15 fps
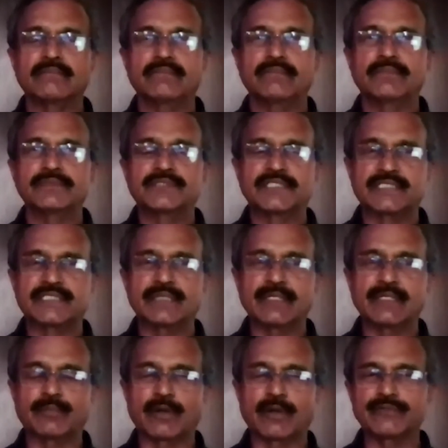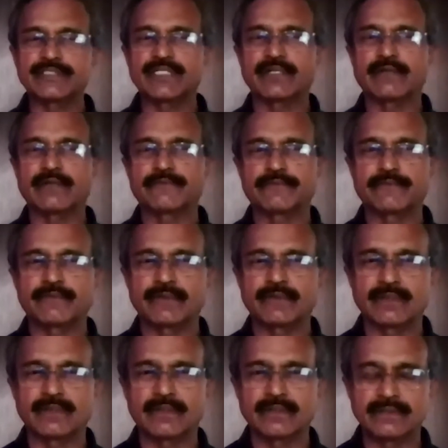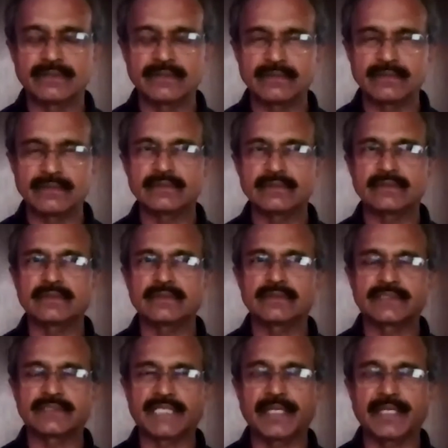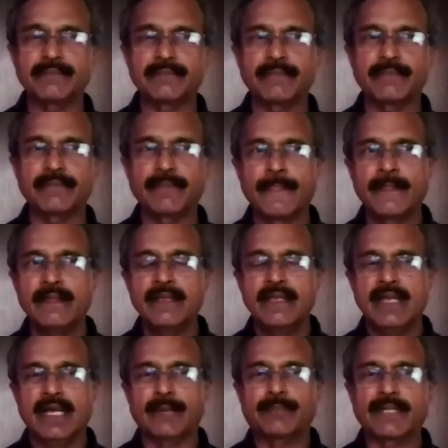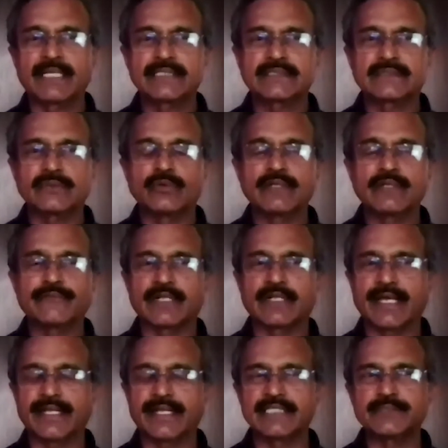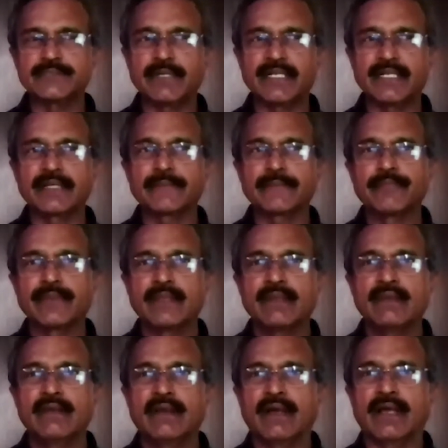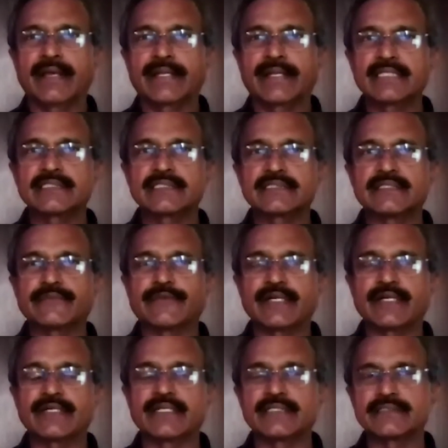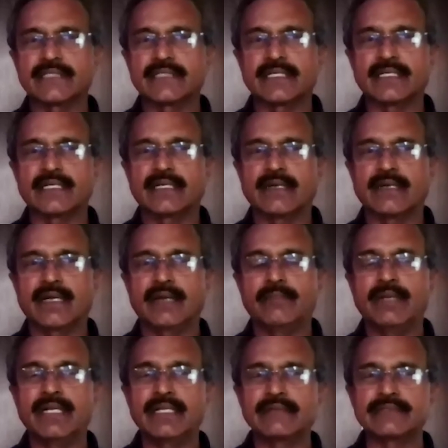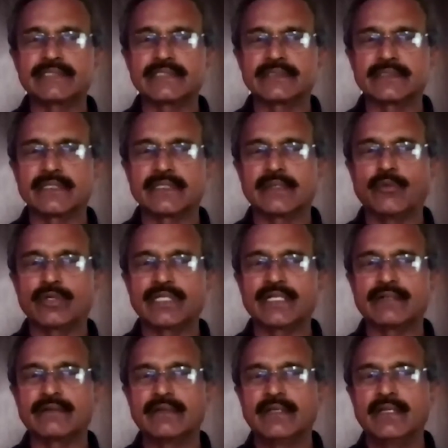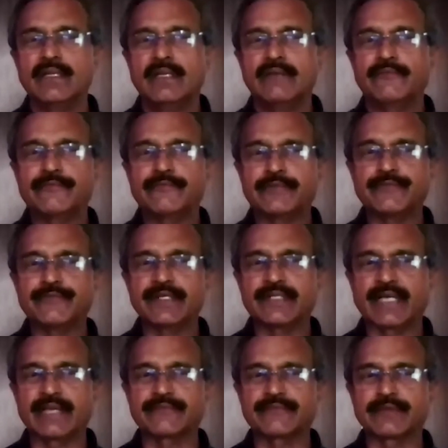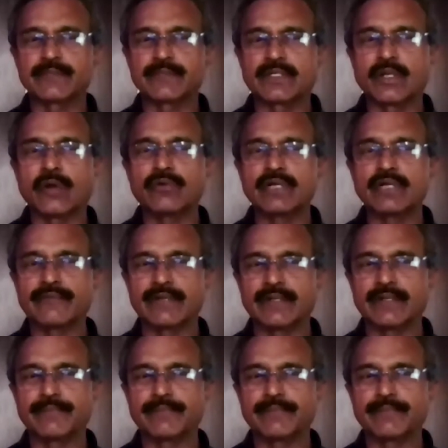system and provision of same applies only for the high-rise building. High-rise is defined as a building which is more than 50 feet high from the ground level.